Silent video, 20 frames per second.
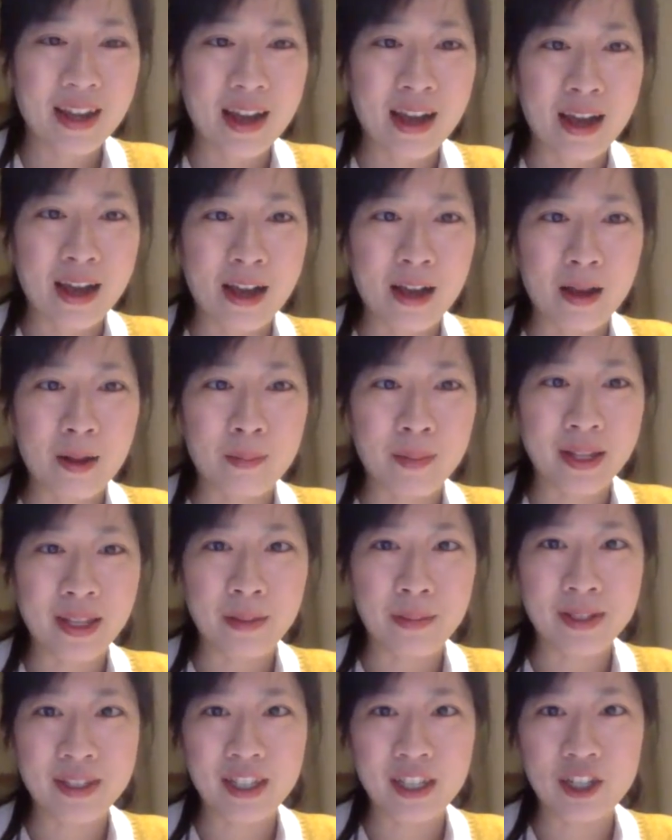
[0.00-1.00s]
My
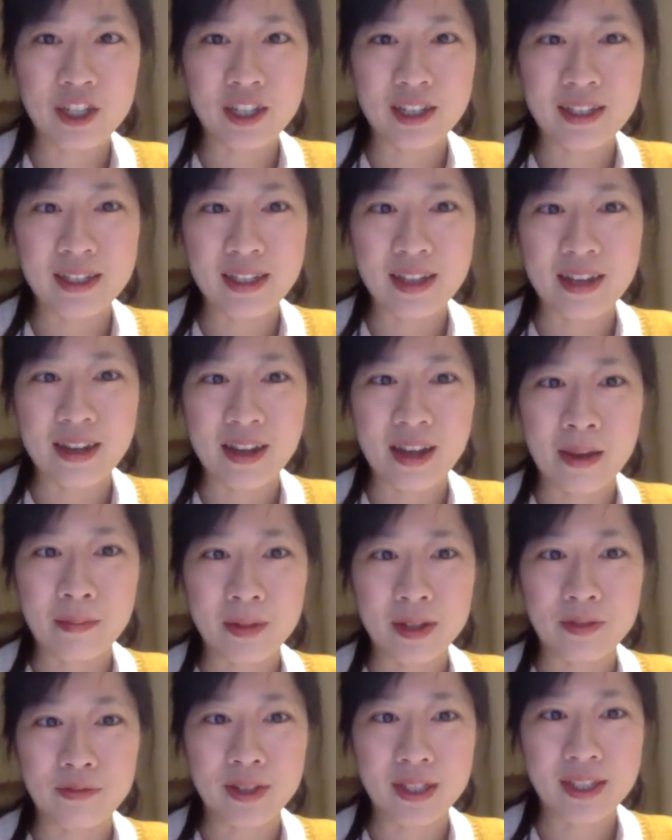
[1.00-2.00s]
name is Yi-Shan.
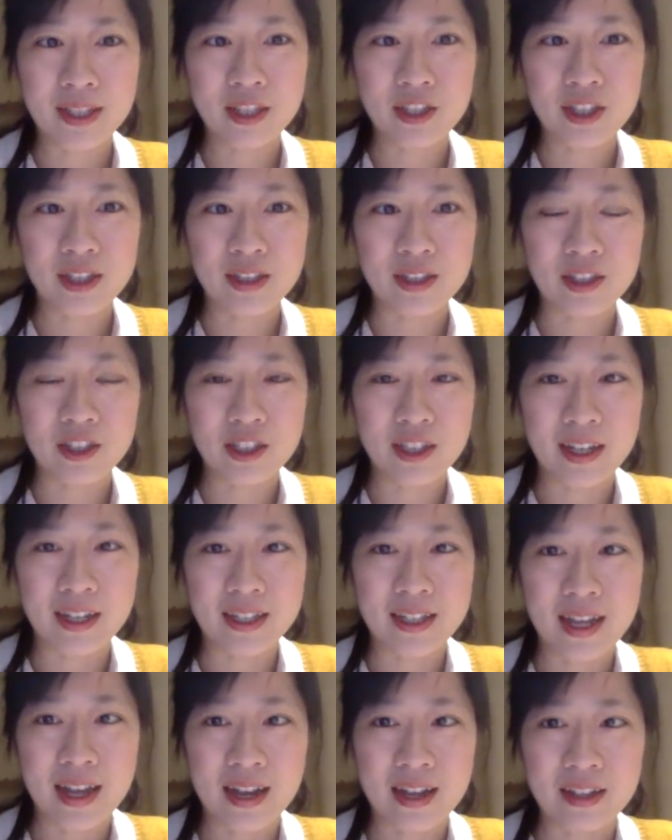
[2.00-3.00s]
I'm a research
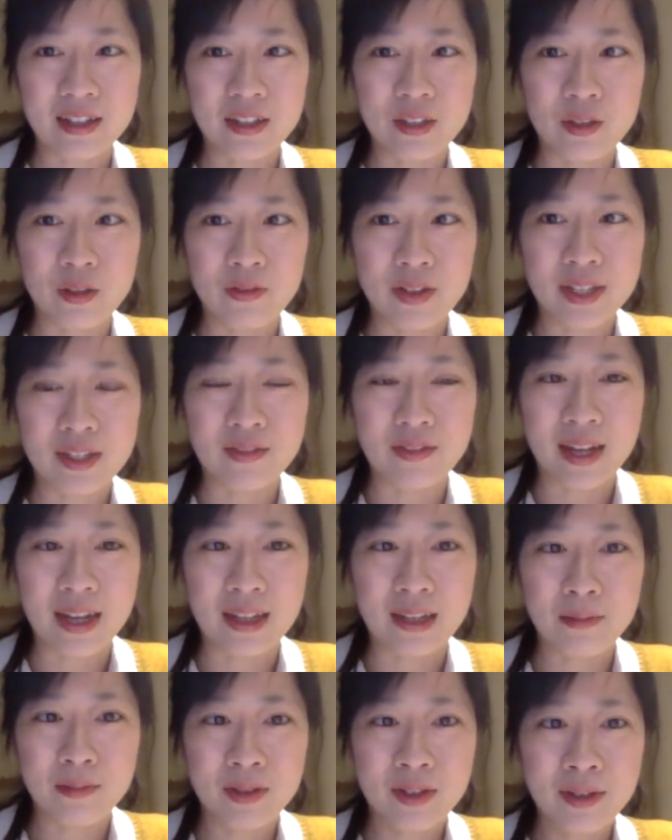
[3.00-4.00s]
associate at the University of
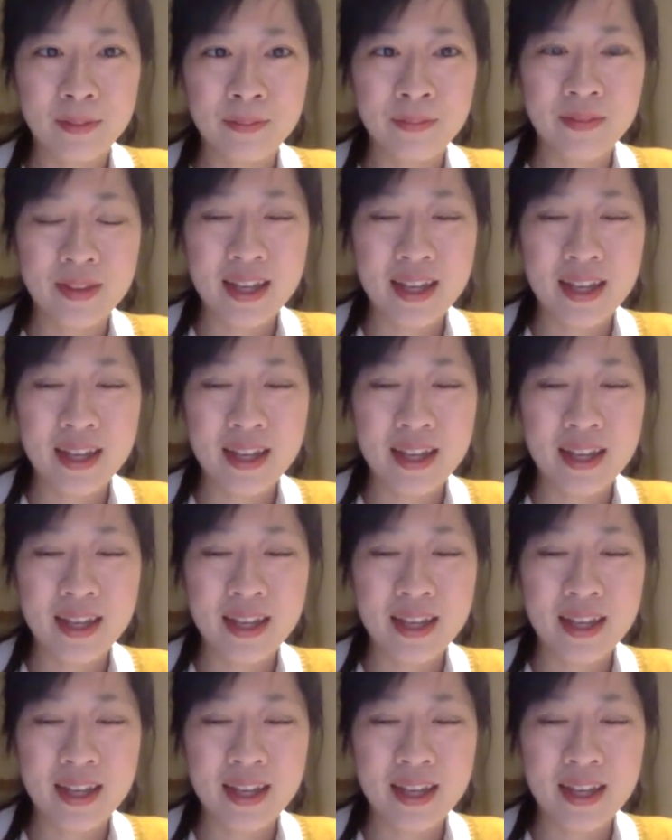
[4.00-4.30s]
Edinburgh.